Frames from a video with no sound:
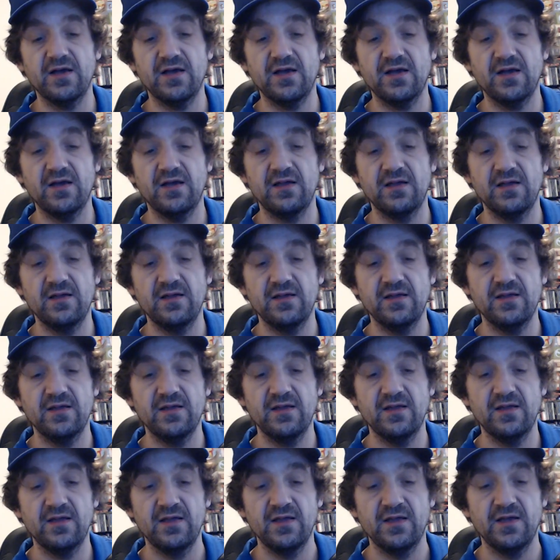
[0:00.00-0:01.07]
I
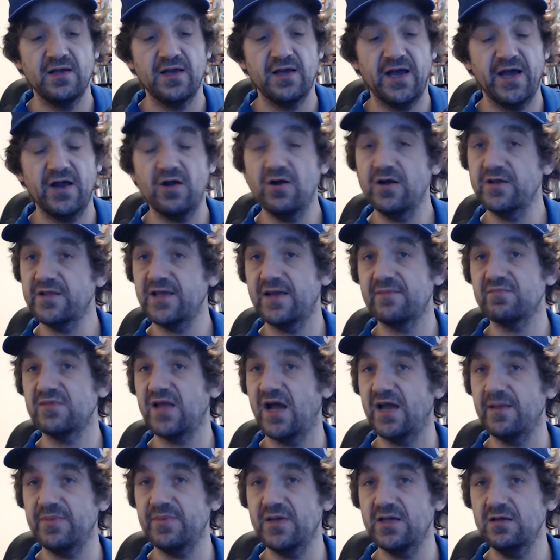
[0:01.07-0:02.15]
have a hard time
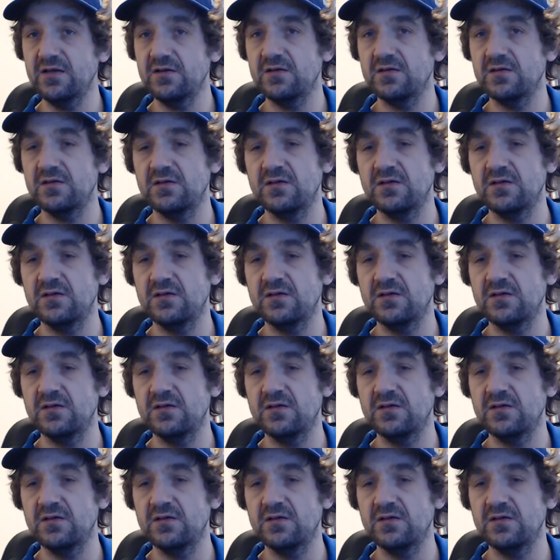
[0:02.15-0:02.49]
typing